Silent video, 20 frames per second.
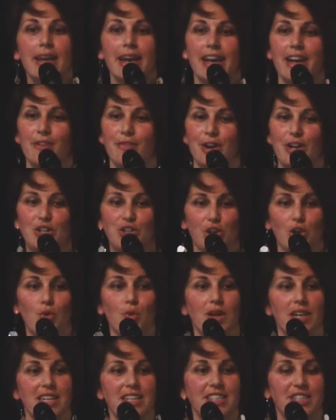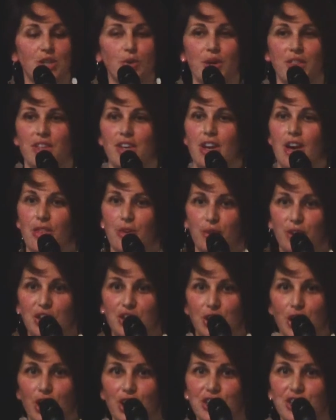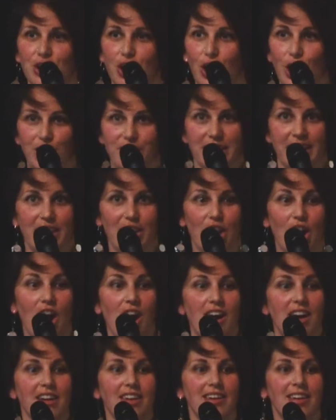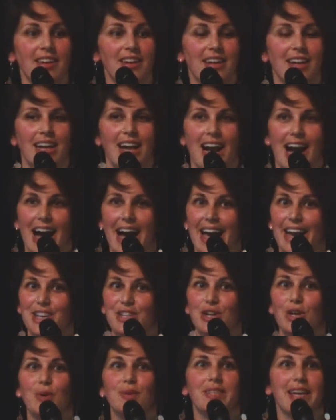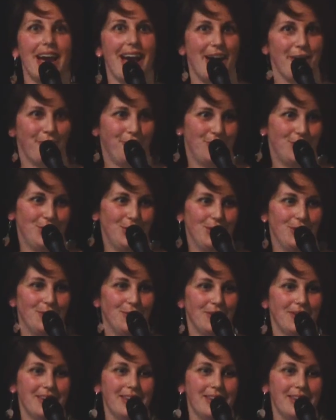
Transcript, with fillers: and if I don't want to deal with another adult all day long, I don't have to.